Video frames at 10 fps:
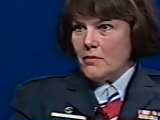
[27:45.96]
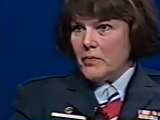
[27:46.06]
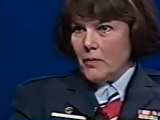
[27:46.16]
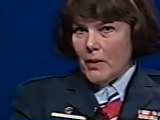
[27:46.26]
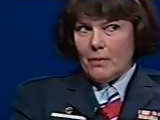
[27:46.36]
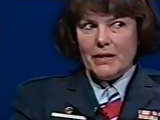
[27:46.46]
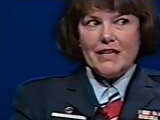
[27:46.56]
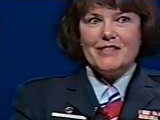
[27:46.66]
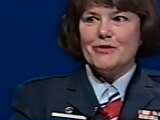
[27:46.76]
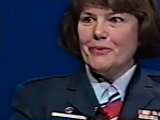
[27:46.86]
that the
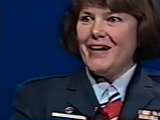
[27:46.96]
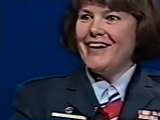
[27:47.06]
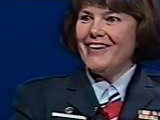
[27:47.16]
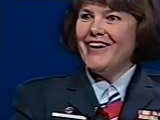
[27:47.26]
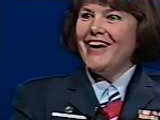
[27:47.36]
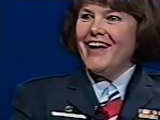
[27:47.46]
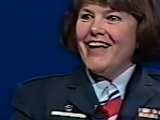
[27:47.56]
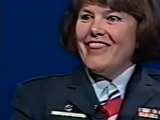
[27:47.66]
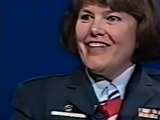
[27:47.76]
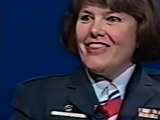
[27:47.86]
public is aware
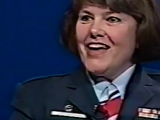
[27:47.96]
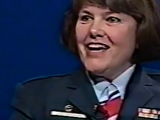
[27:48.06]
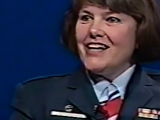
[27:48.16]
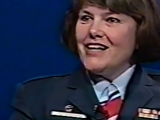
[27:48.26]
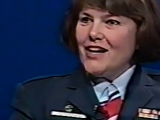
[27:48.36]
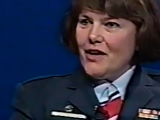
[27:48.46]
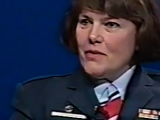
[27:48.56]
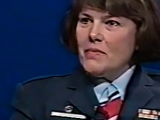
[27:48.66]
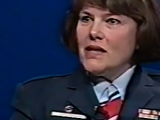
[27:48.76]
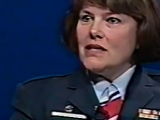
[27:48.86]
that right. they can
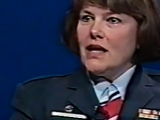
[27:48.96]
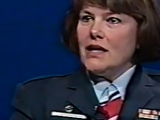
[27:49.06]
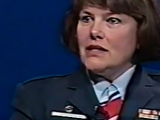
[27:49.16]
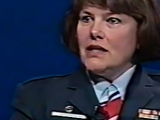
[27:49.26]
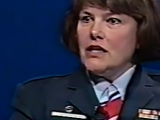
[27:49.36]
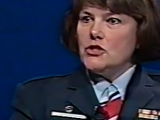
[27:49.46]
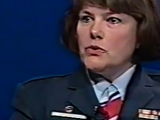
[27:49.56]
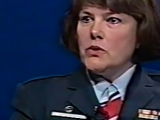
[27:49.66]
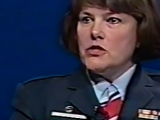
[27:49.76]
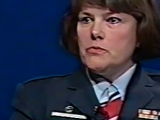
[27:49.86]
come and, and get
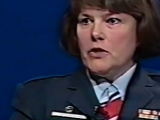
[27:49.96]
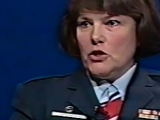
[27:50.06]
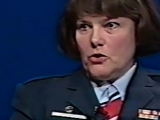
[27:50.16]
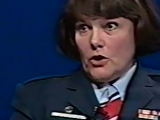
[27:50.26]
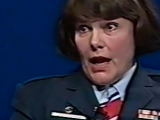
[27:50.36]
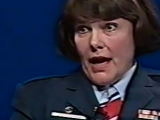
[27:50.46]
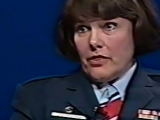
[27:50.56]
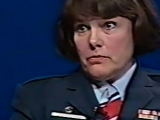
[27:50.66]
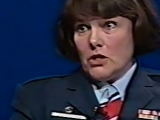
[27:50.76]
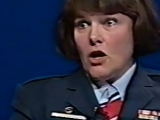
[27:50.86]
tours, but you'd
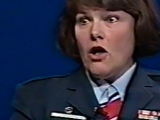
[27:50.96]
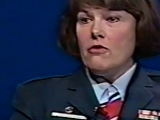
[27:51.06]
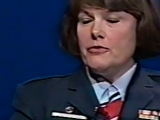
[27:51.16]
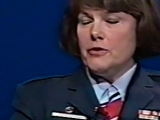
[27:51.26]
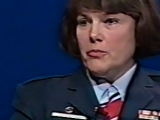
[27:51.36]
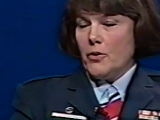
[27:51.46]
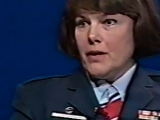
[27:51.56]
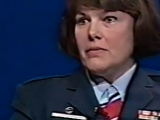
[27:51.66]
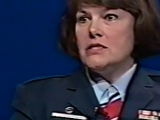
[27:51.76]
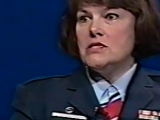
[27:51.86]
like them to call for an
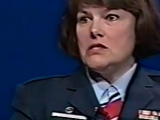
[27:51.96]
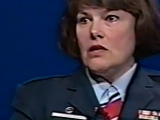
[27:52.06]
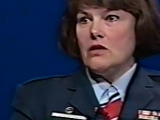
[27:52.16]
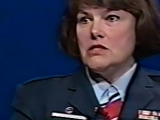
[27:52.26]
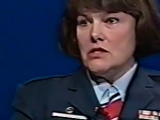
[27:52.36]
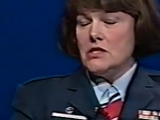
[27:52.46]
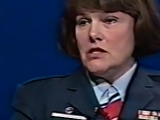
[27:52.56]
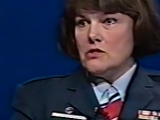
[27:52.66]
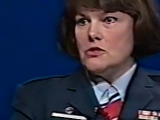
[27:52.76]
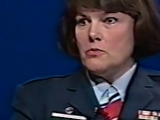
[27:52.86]
appointment uh, since
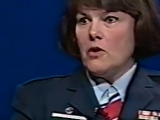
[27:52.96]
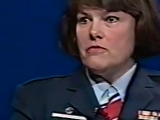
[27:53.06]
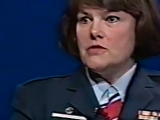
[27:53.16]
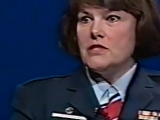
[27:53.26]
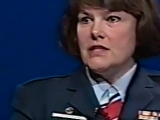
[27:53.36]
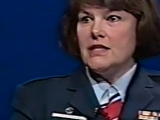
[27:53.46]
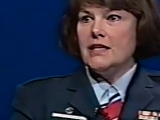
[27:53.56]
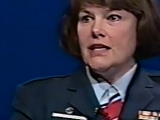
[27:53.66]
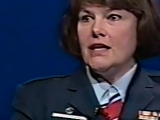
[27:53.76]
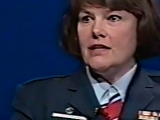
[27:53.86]
it is a small
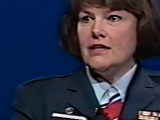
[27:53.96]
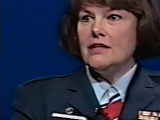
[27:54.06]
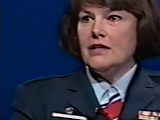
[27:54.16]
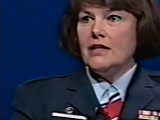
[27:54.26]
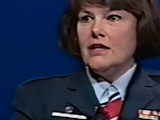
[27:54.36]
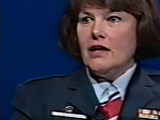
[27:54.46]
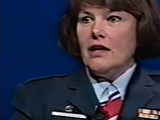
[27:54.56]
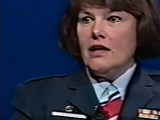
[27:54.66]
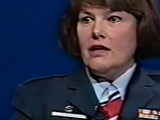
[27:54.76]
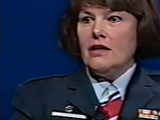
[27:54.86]
facility. Yes. And,
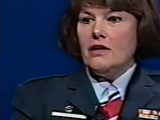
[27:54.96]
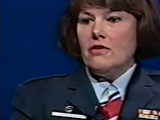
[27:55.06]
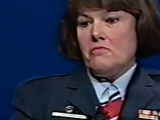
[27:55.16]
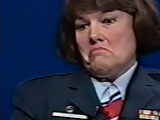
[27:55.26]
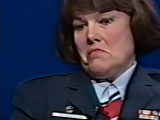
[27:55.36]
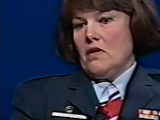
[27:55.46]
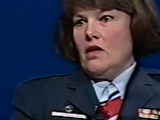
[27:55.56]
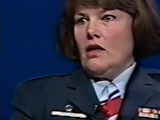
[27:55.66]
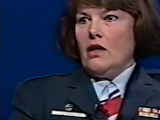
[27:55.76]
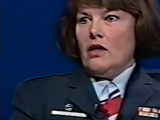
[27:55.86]
um,
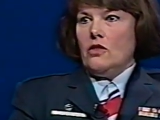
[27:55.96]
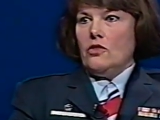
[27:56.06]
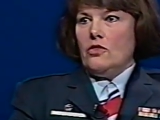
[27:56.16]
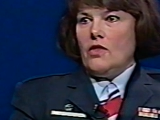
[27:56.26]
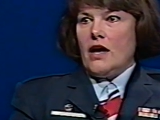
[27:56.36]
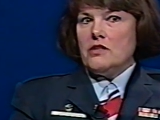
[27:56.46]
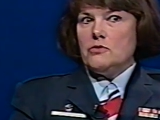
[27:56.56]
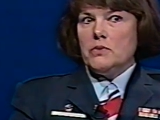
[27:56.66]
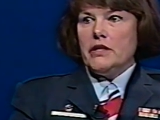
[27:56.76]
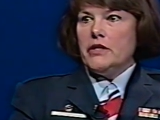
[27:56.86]

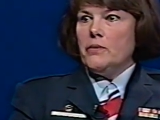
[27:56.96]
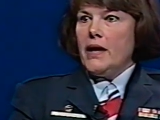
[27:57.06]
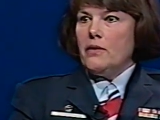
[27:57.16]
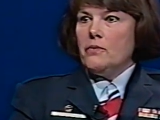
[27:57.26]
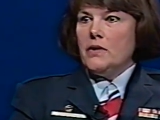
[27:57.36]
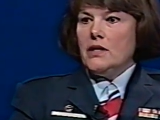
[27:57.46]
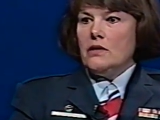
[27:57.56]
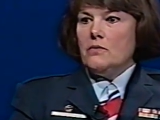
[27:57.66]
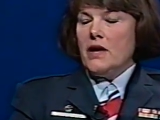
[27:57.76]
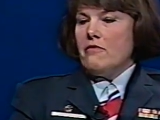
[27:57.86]
that's really great.
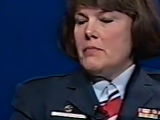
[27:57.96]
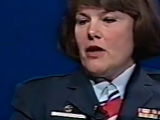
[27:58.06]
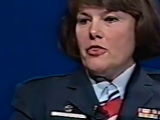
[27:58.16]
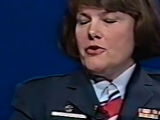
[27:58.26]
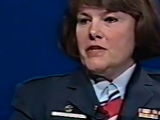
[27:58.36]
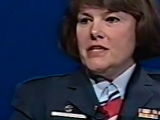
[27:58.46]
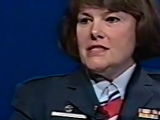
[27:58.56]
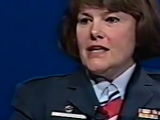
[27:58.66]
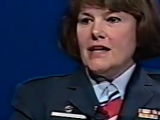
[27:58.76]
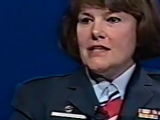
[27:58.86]
We, we have about 30
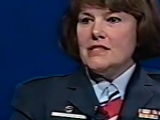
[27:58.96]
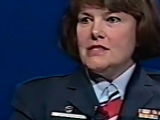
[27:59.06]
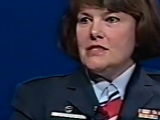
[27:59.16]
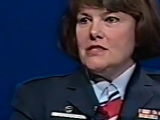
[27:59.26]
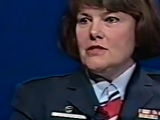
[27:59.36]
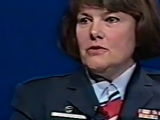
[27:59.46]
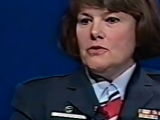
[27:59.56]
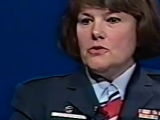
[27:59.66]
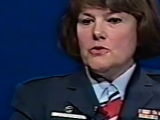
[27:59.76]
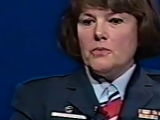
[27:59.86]
seconds
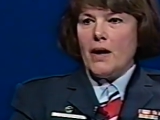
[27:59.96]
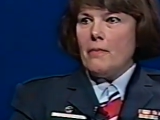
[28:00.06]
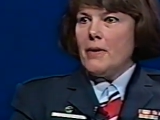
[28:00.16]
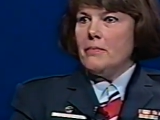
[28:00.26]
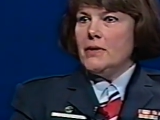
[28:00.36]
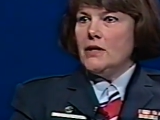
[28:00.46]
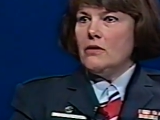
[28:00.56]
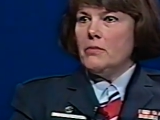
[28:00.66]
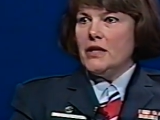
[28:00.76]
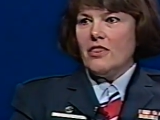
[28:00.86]
to, to wrap up
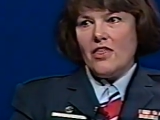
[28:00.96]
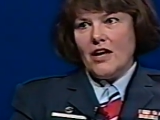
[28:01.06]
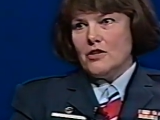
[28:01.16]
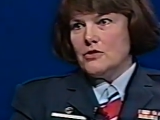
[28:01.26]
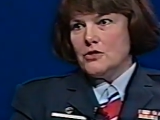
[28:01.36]
here, but thank you